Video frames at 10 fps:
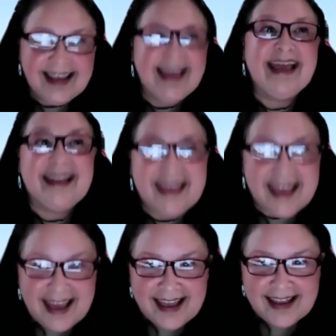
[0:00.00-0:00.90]
and
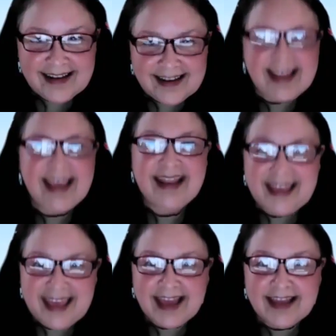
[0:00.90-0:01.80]
again and
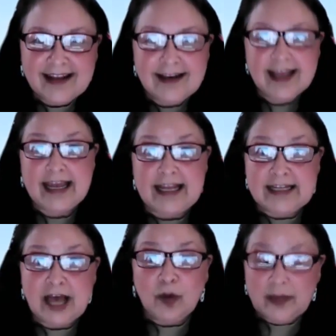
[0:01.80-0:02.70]
again
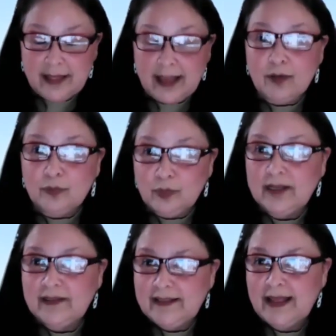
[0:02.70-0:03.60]
until we like
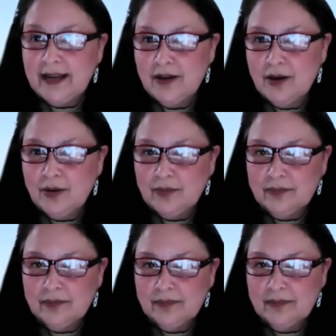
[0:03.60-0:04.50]
really let it go.
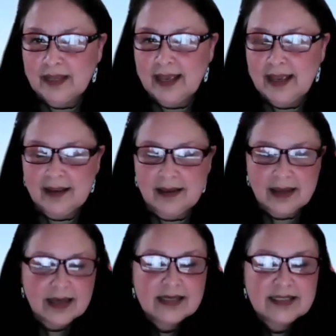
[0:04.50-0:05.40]
Okay.
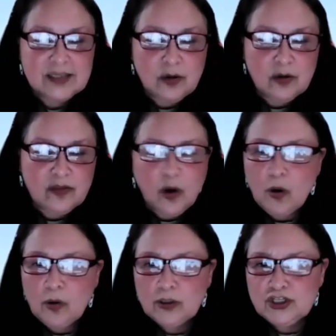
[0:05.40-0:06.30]
So the
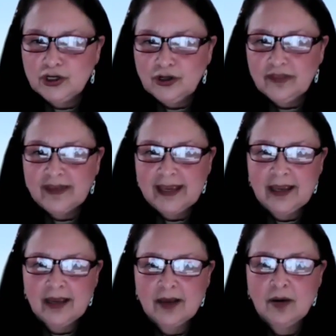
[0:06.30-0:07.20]
whole journal
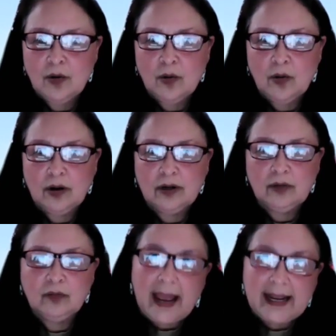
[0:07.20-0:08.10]
thing, or
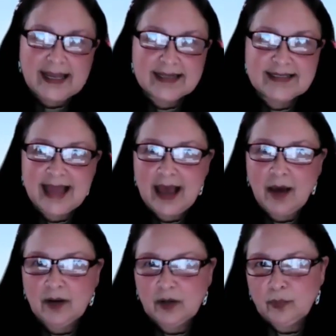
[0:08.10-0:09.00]
writing it
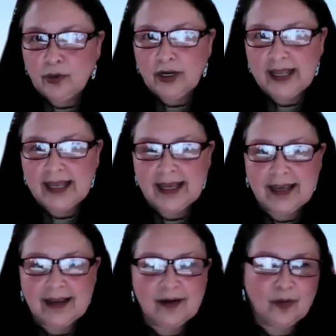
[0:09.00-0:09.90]
down and burning
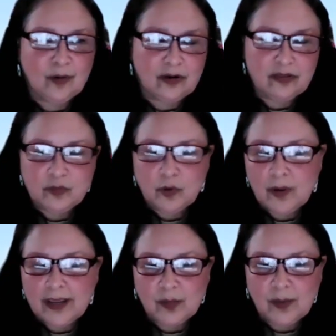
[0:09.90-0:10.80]
it or throwing
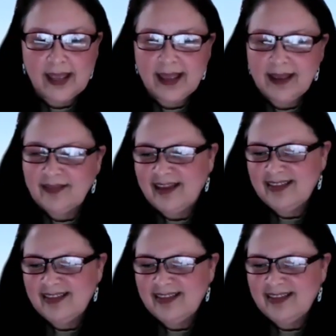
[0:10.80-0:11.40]
it away, like,